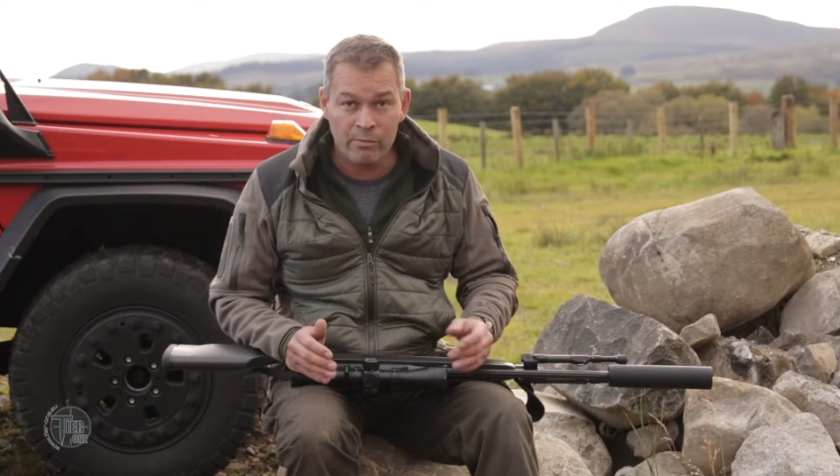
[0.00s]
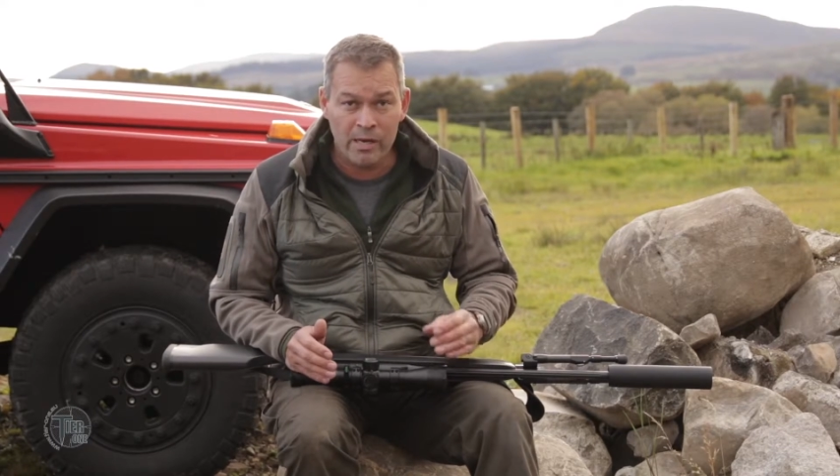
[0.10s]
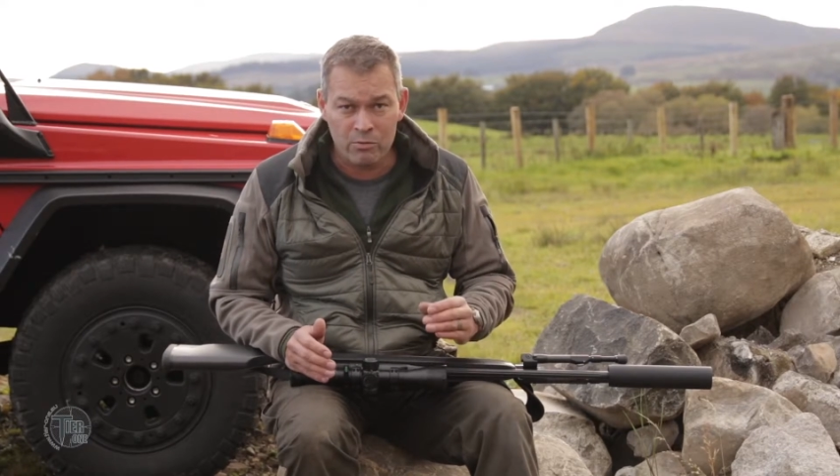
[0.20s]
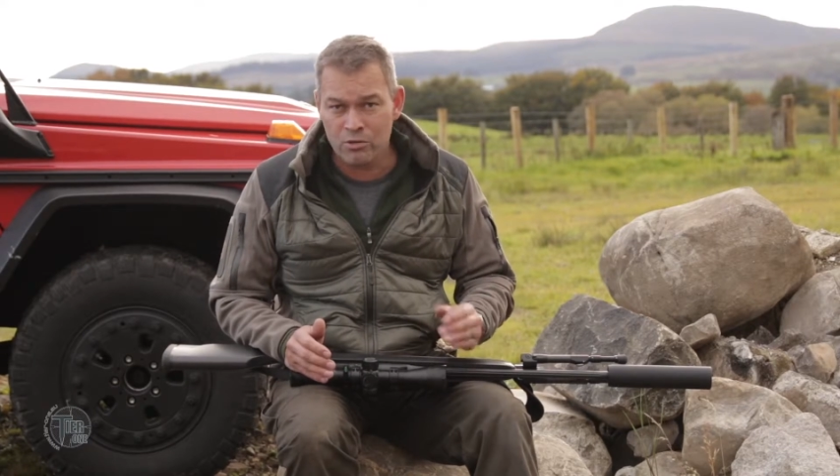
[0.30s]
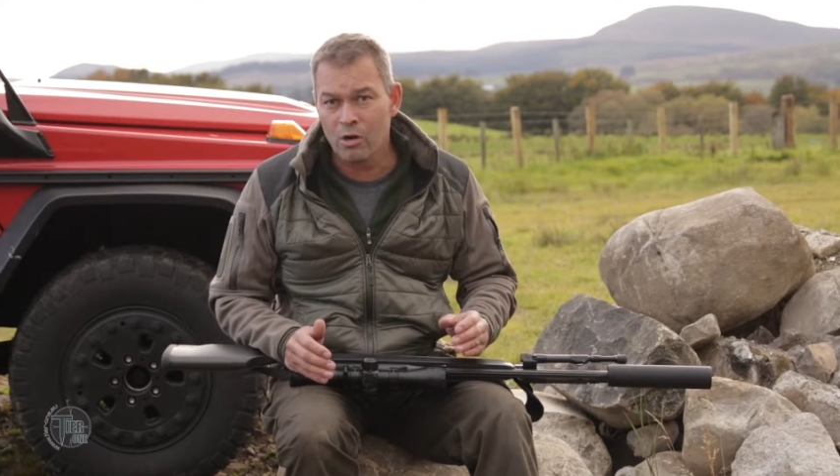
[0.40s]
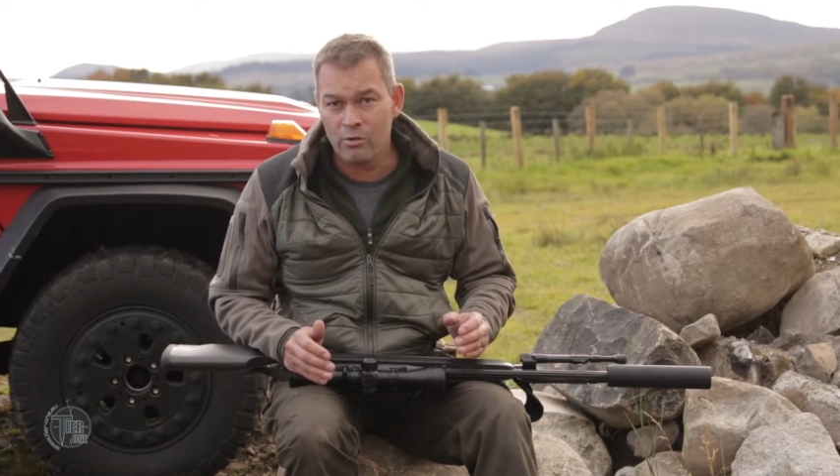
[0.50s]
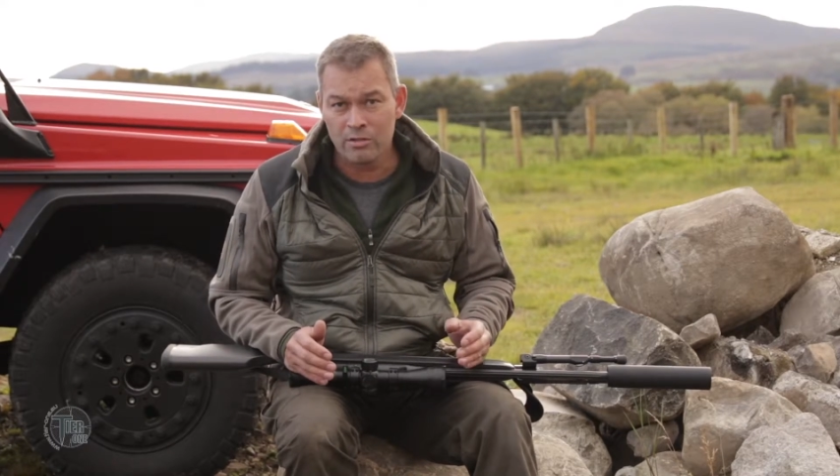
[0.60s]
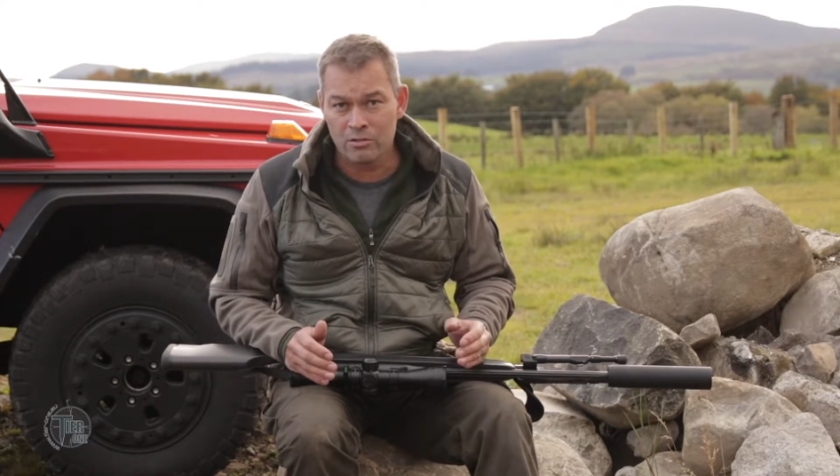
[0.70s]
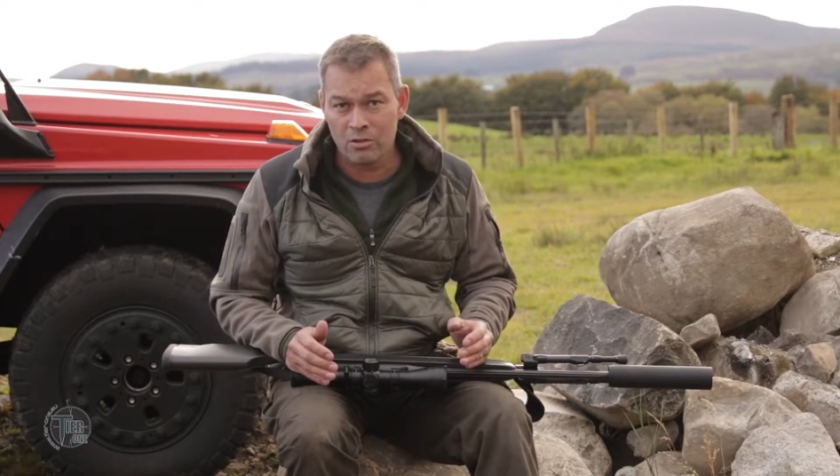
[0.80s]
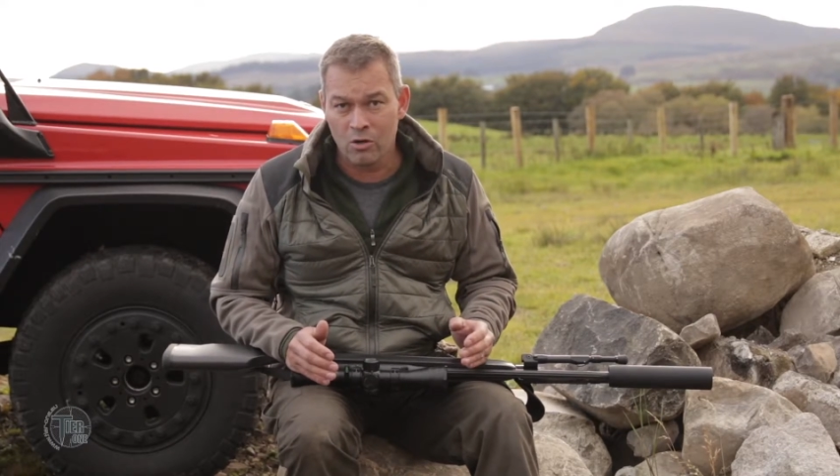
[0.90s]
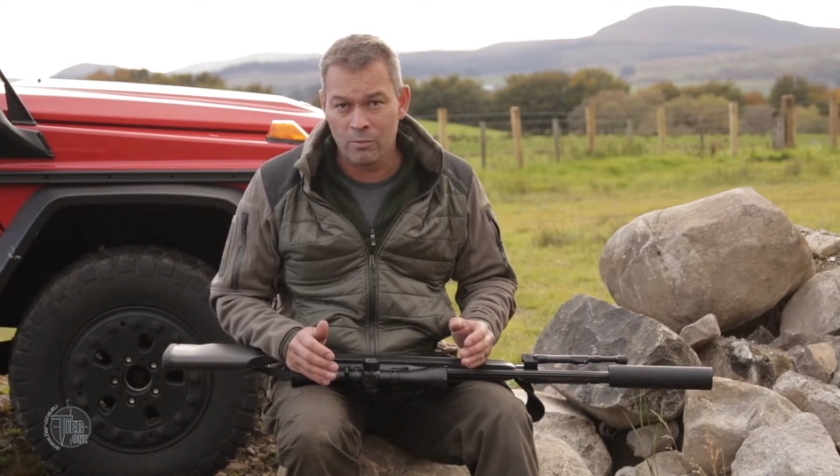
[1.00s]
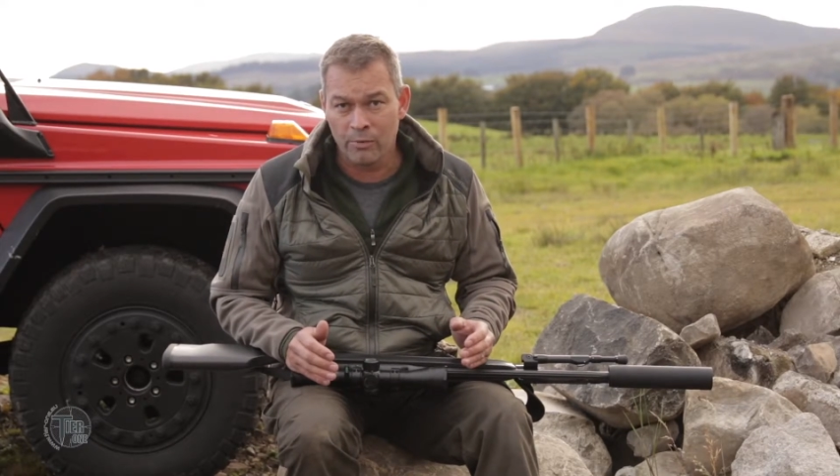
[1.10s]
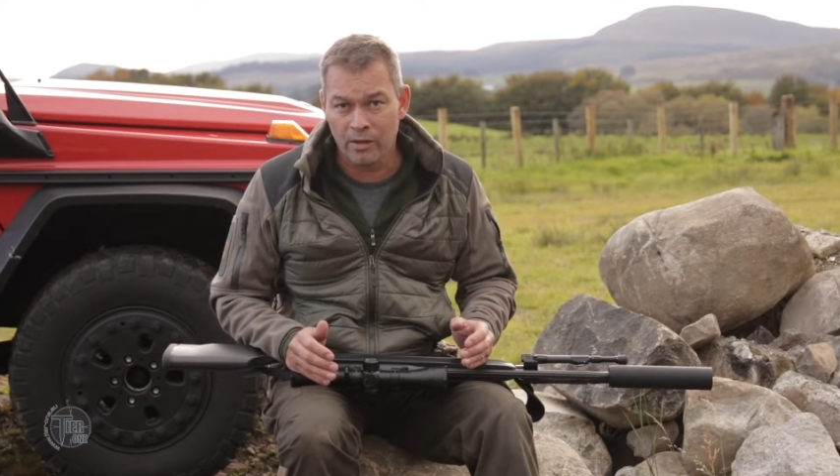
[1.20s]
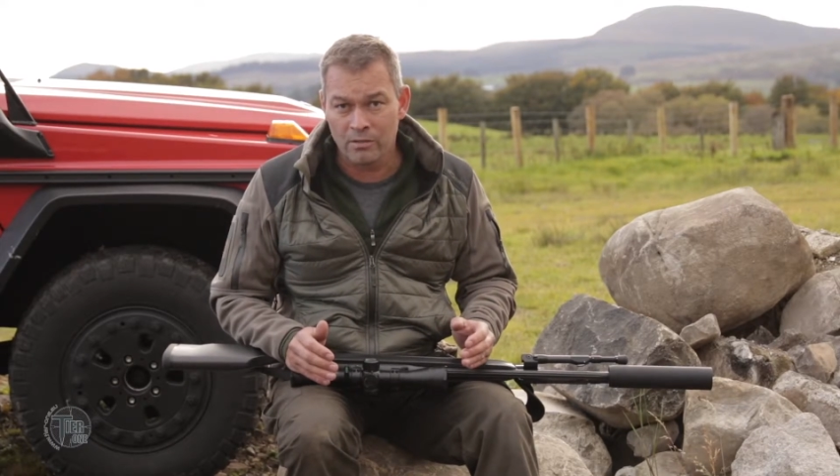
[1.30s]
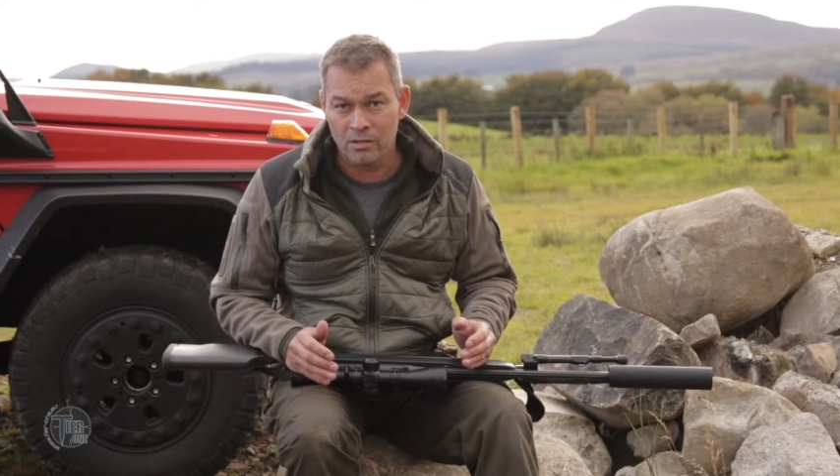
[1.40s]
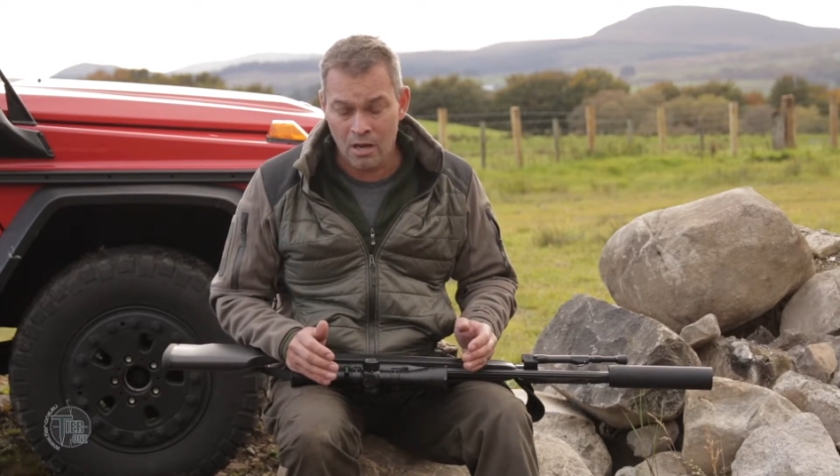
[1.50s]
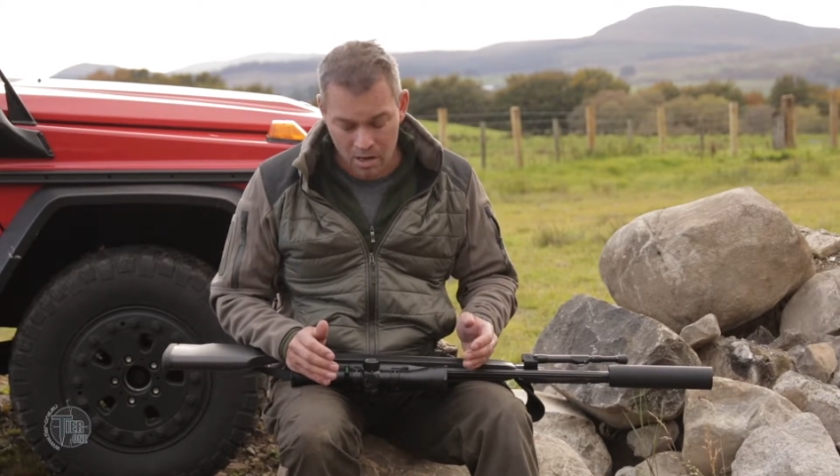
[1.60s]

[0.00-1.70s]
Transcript: me was always the scope rings.